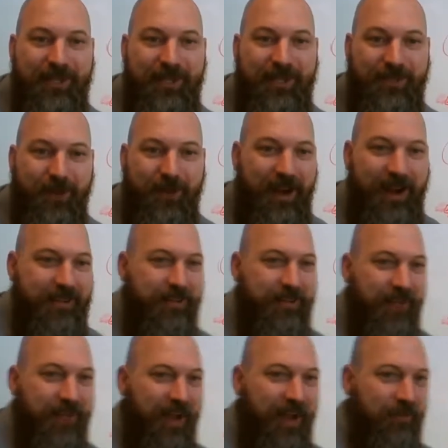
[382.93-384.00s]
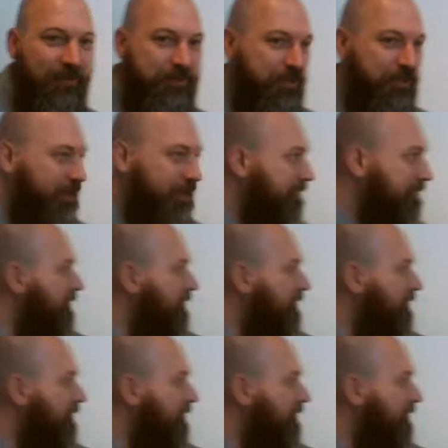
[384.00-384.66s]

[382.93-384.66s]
has the right of survivorship,